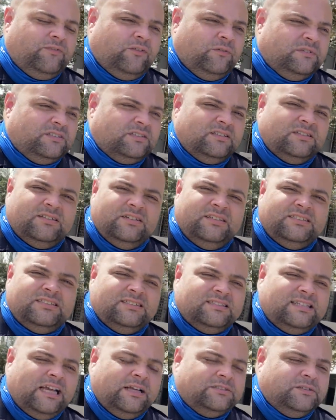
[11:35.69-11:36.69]
from his, his,
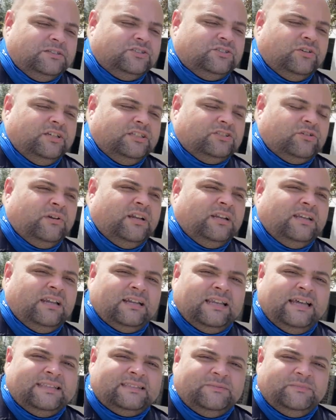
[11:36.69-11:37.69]
his sister, so he's already
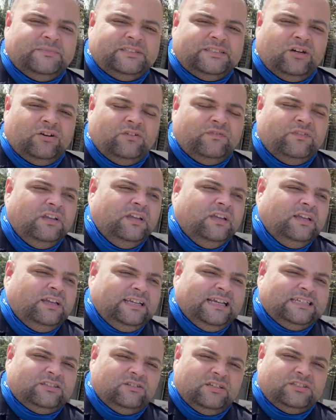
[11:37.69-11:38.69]
neglected himself.
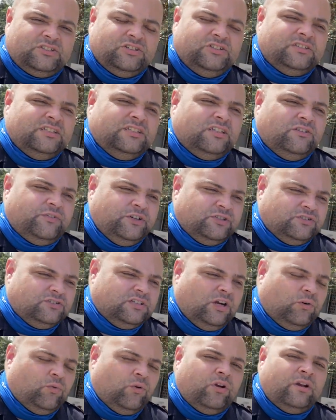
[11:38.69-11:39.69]
He has no electricity, the refrigerator's
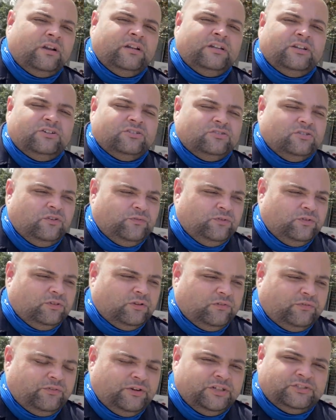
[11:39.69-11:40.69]
not working, there's no food in
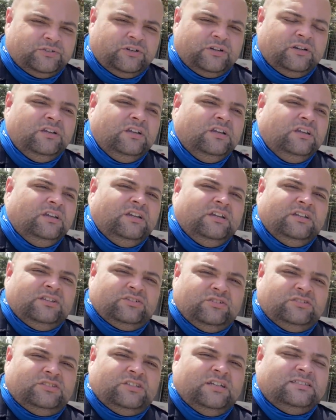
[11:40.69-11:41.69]
the refrigerator. Mm-hmm.
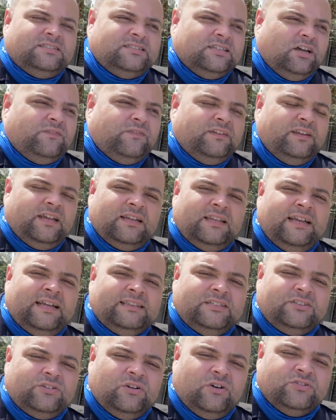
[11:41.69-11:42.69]
So just
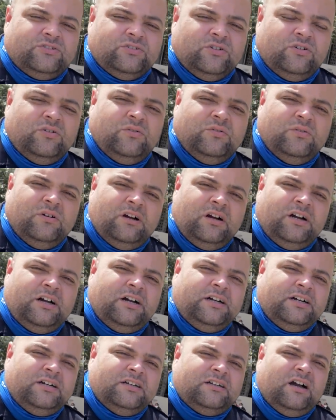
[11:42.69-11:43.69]
self-neglect is also
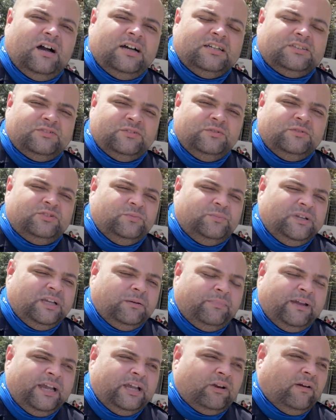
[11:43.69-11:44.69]
uh, caused to, to
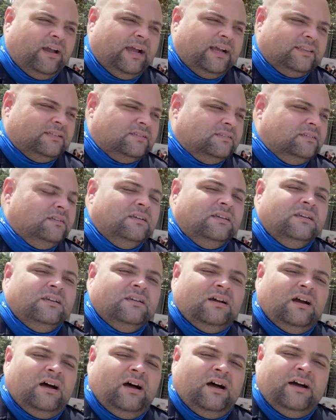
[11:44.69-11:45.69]
being Baker acted.
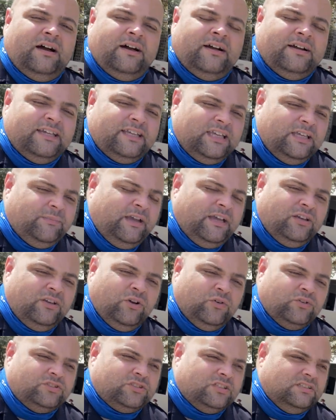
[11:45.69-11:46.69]
Uh, he made
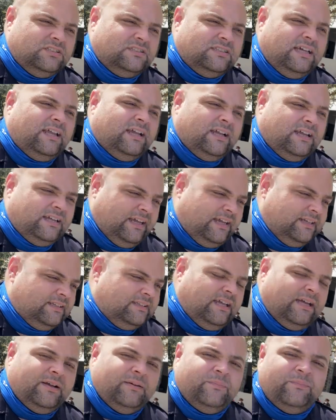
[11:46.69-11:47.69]
notions that, like, again,
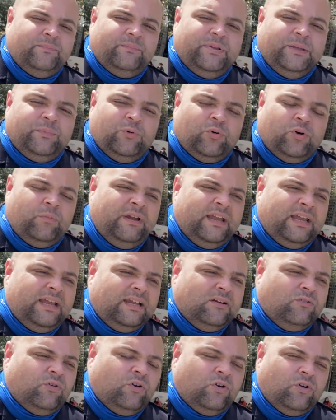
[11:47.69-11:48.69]
that people were
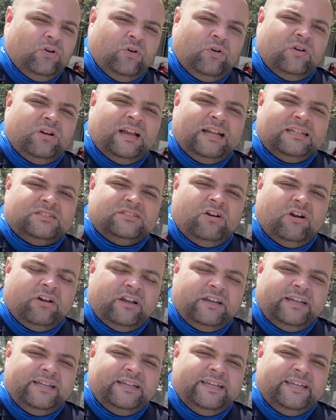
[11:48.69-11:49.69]
making, were going out
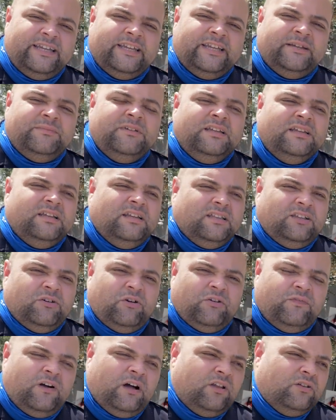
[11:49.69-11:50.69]
targeting him. They
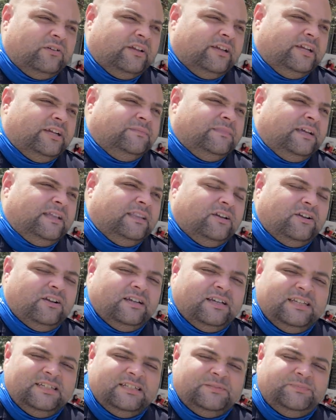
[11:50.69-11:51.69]
were following him. That
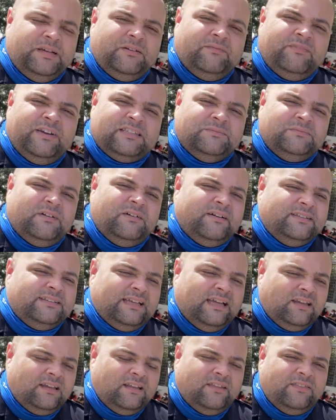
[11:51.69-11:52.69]
there, he's been victim of
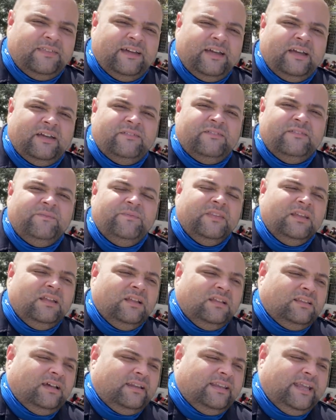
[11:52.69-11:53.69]
identity theft.
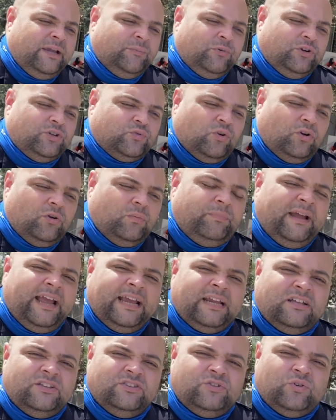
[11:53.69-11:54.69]
That neighbors were
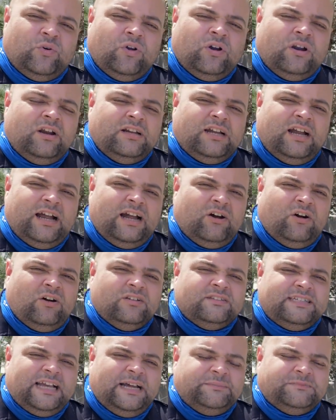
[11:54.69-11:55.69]
banging on the door at
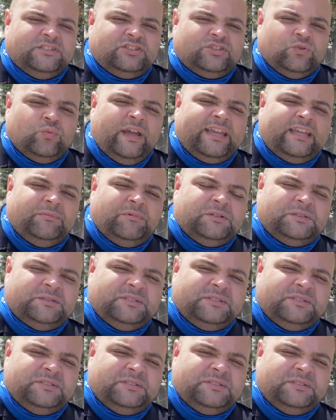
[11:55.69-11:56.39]
all times just to wake him up.